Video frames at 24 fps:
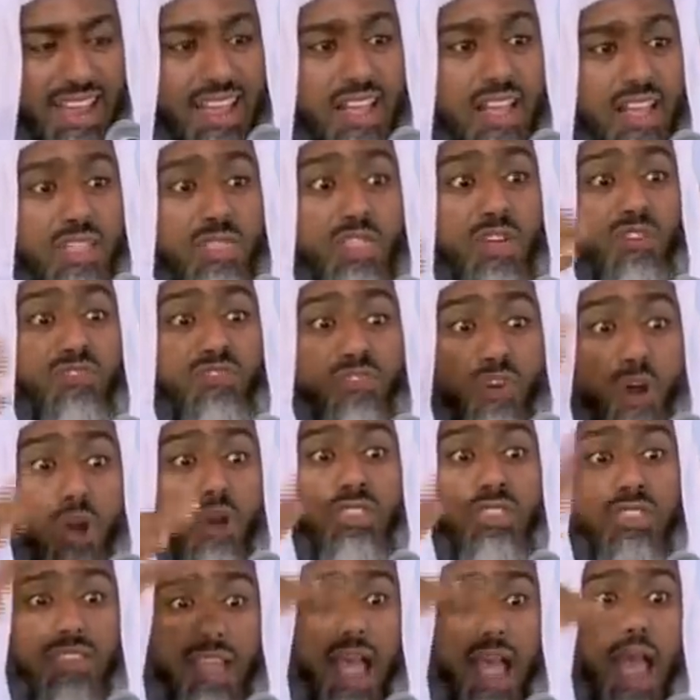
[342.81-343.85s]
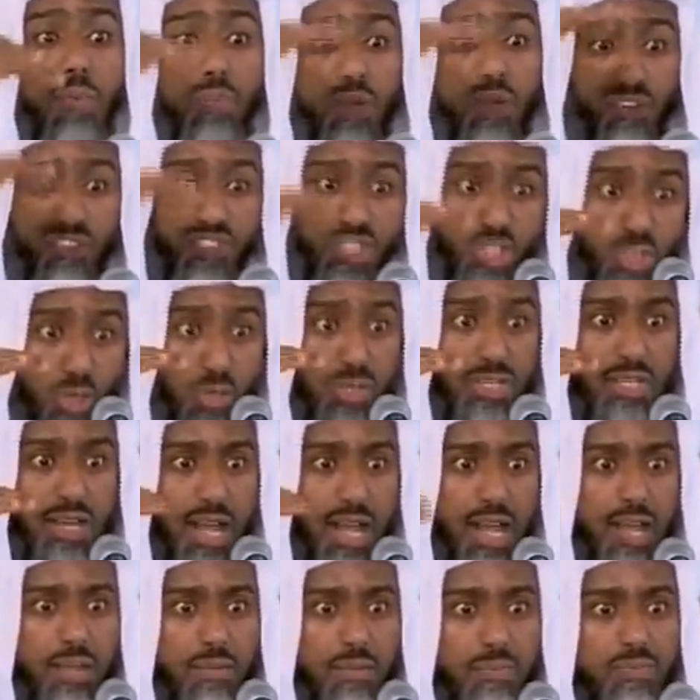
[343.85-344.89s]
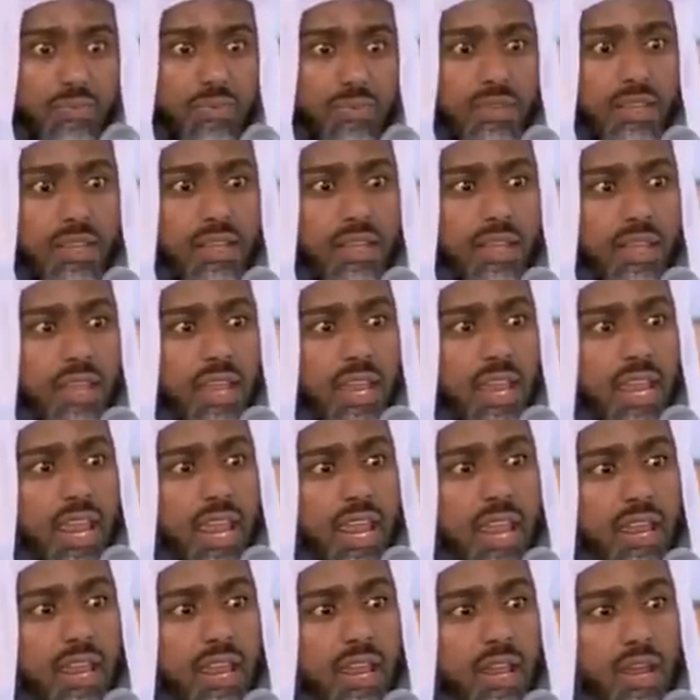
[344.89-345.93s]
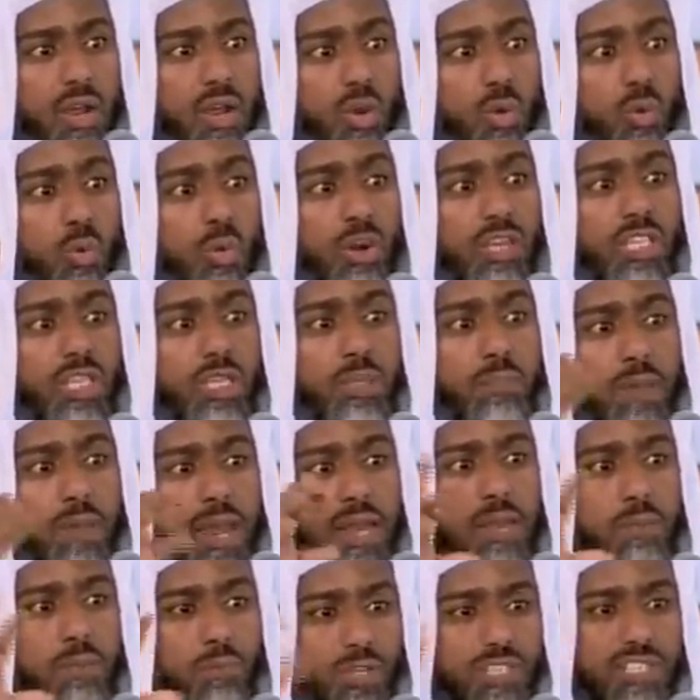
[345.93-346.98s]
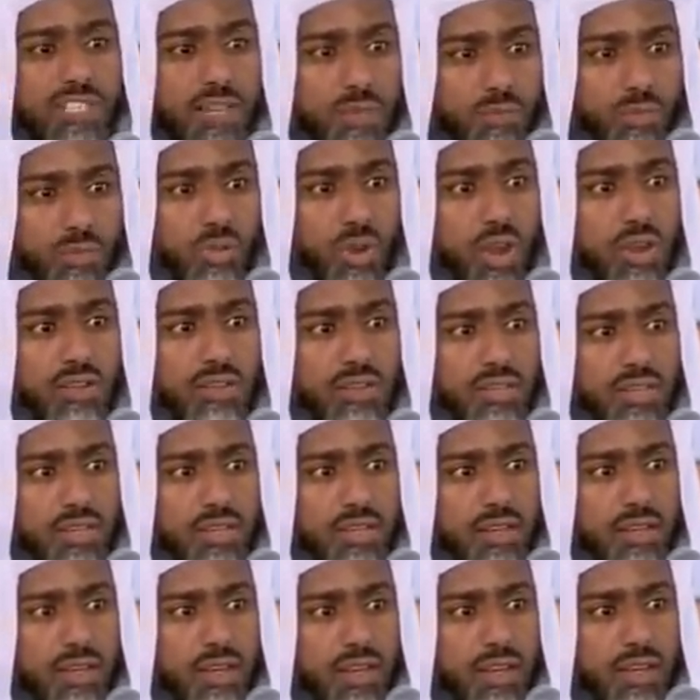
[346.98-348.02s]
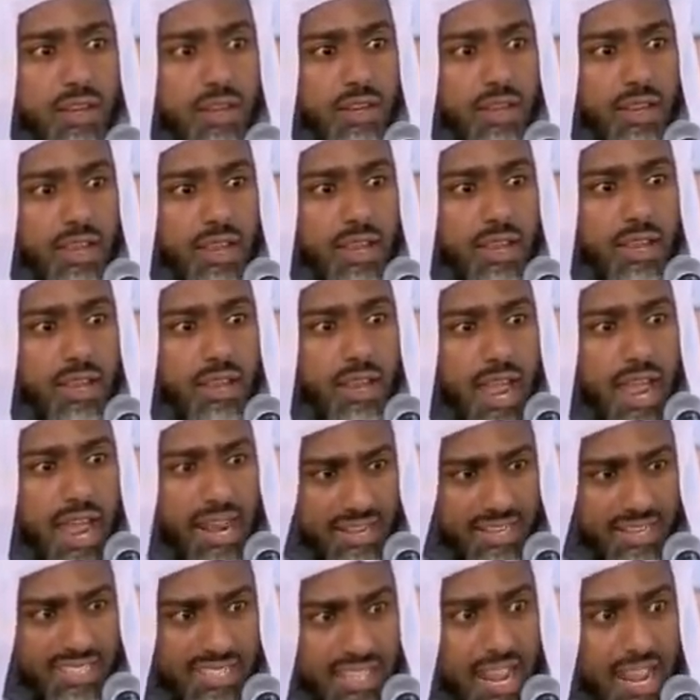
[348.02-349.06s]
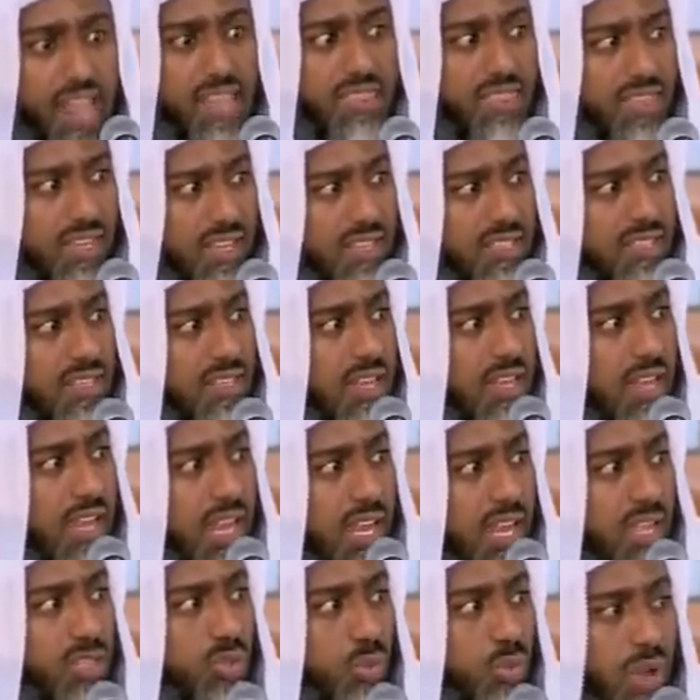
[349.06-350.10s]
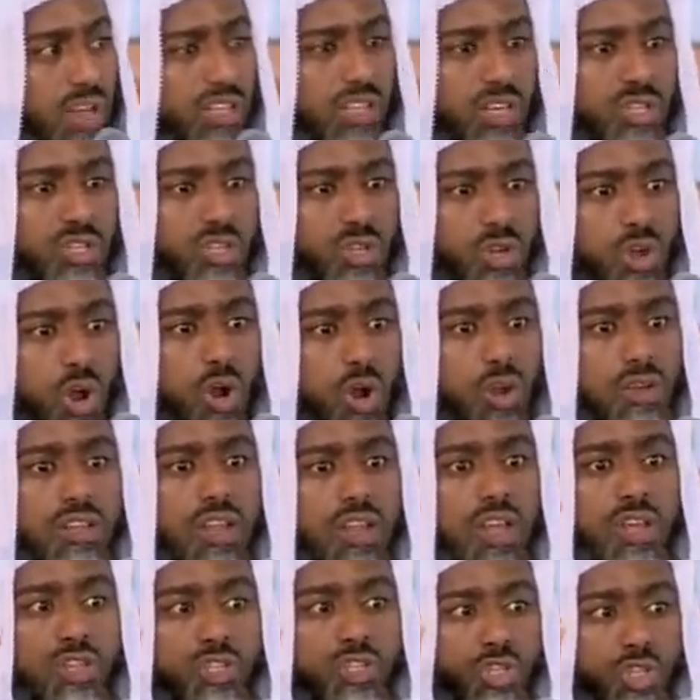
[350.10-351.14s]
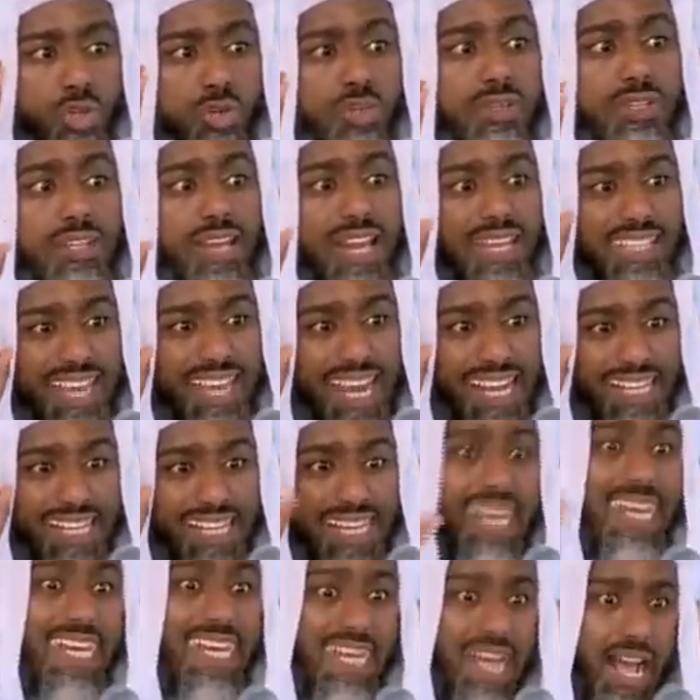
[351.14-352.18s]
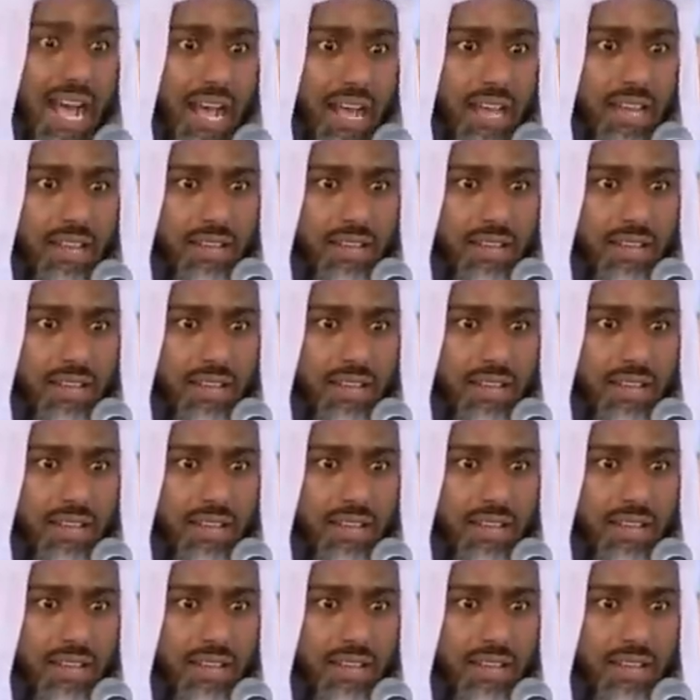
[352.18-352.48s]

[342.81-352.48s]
The fourth type of sunnah, which many Muslims don't understand this, is what is called sunnah tarkiyah.